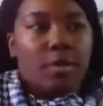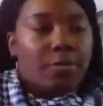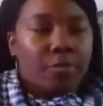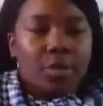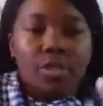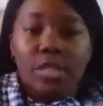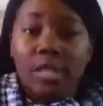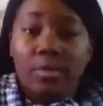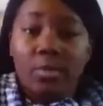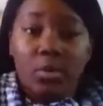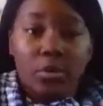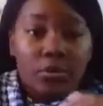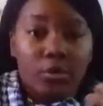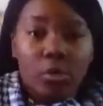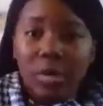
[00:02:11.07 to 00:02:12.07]
For example,
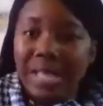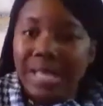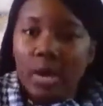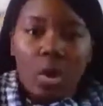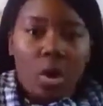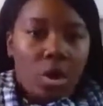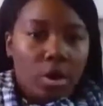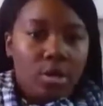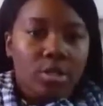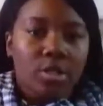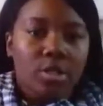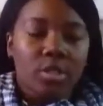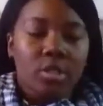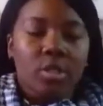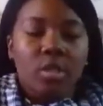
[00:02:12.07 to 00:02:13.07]
if you like
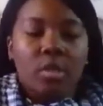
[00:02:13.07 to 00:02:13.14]
art,